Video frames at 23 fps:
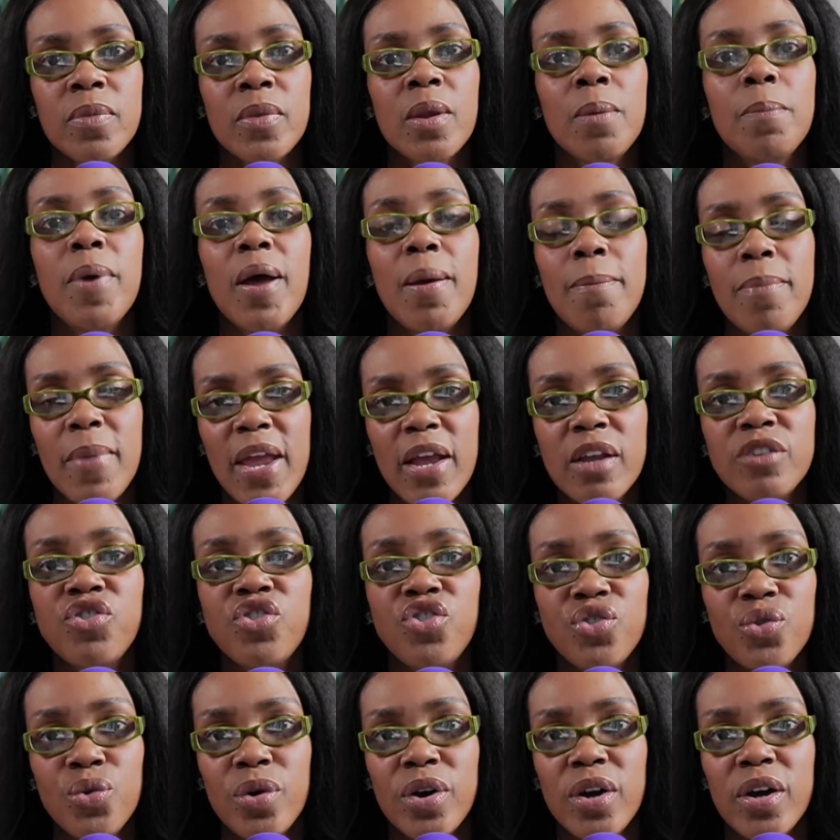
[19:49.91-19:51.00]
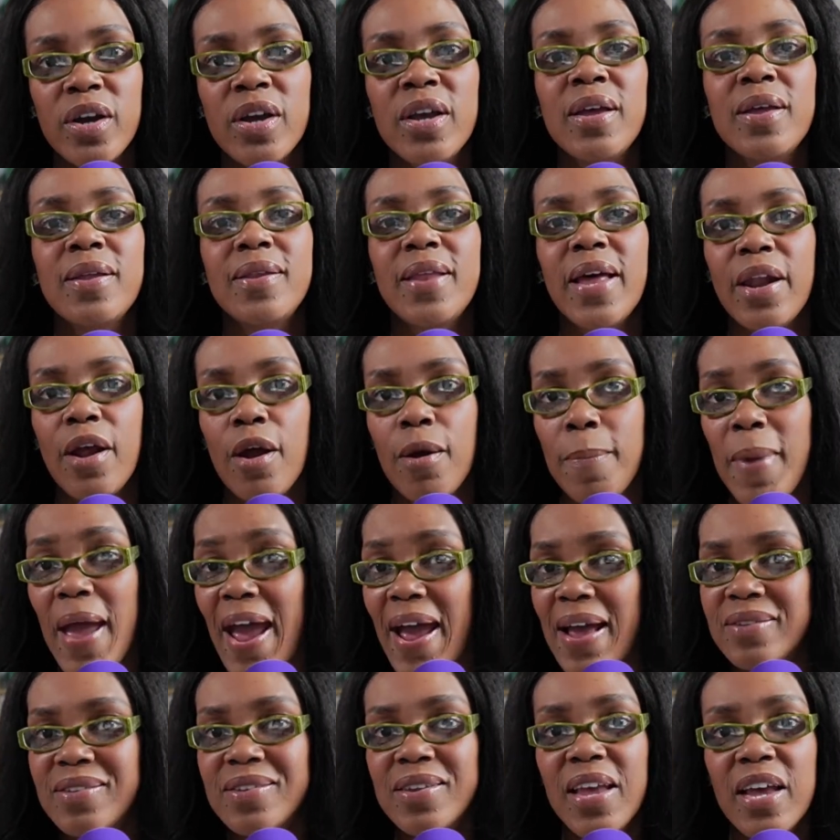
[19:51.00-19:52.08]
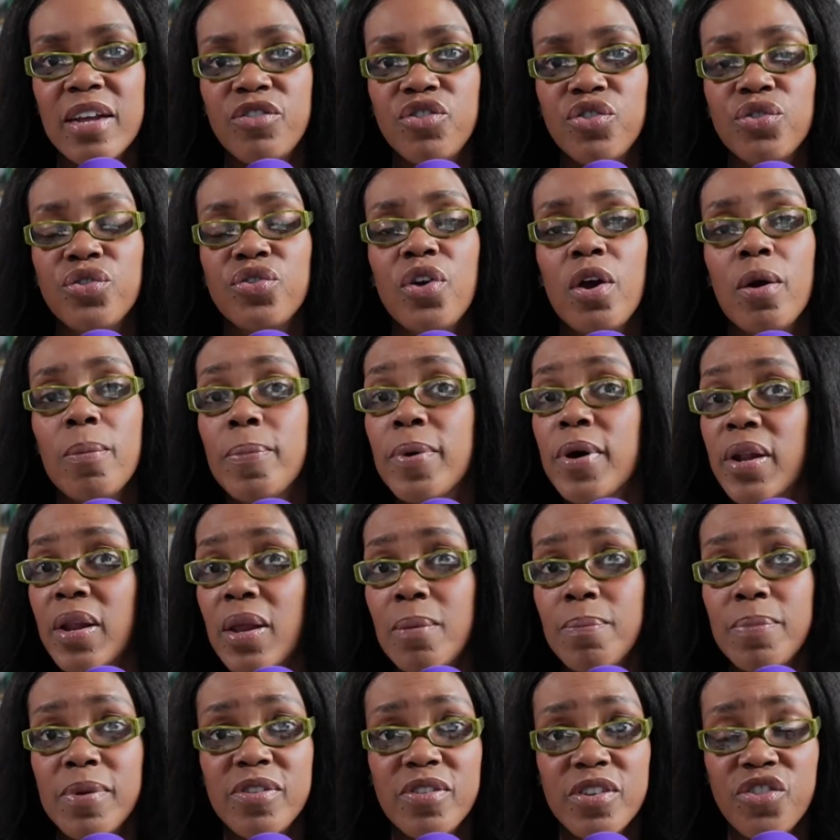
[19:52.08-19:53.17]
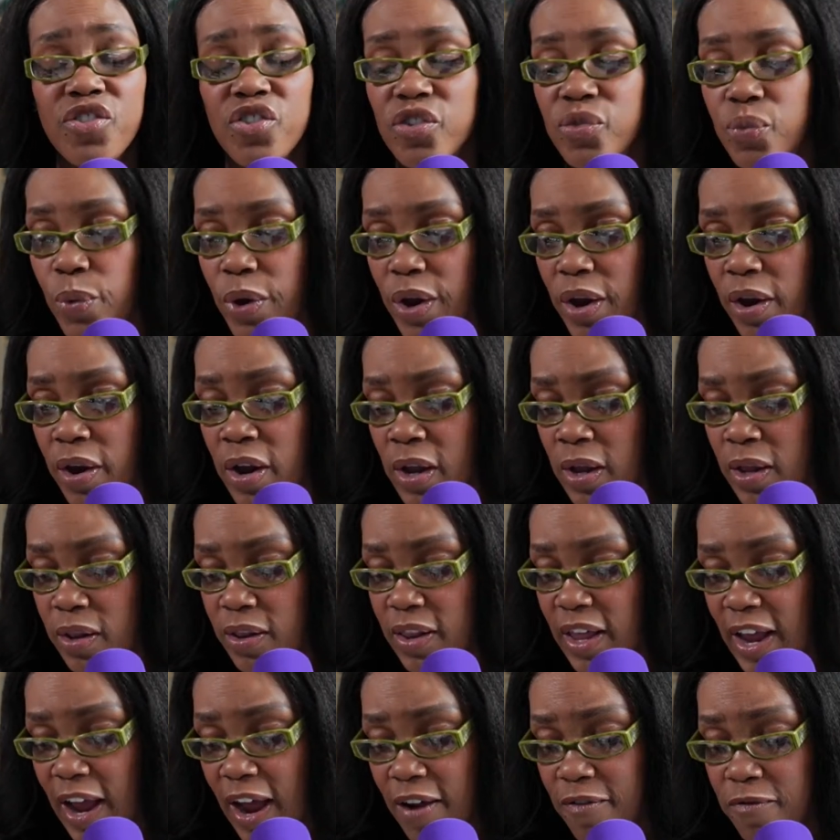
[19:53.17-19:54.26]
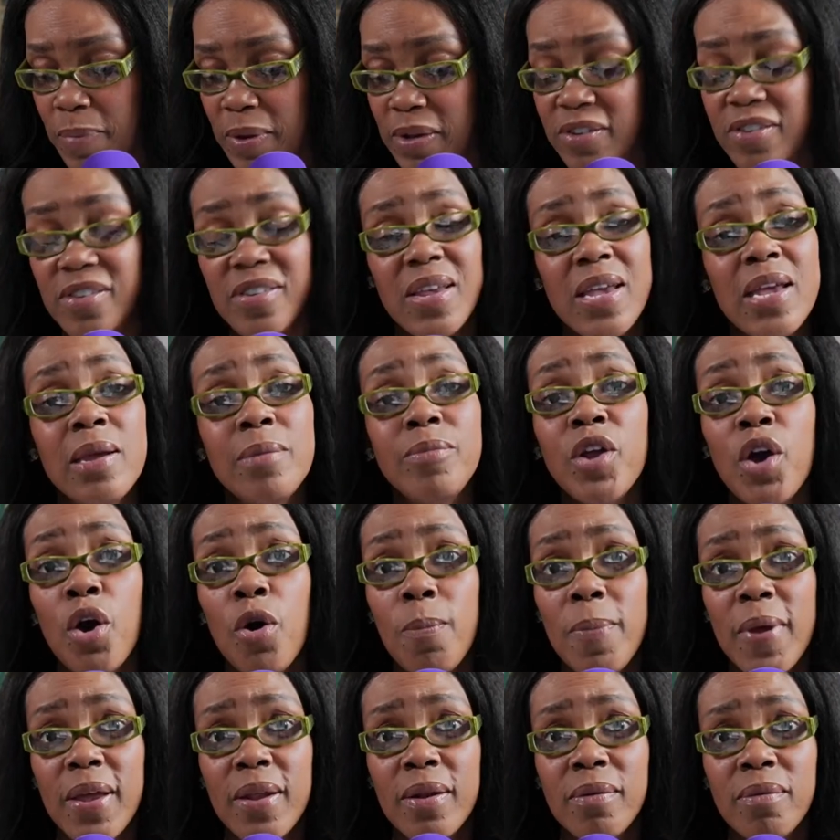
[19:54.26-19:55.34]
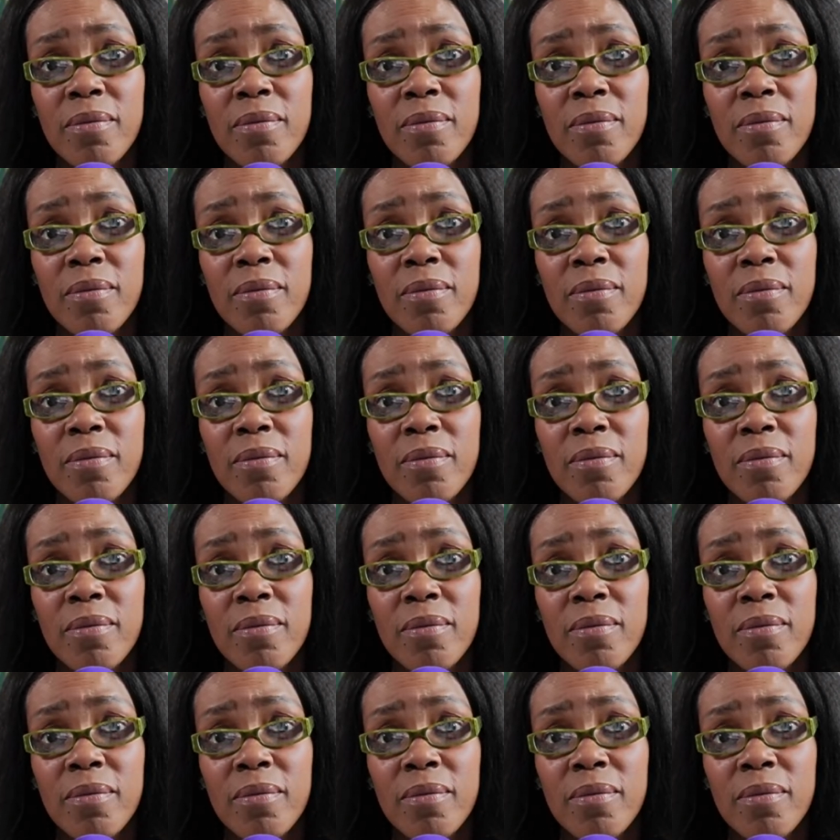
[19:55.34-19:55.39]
but make sure that our pass catchers are put in positions where they have been schemed open.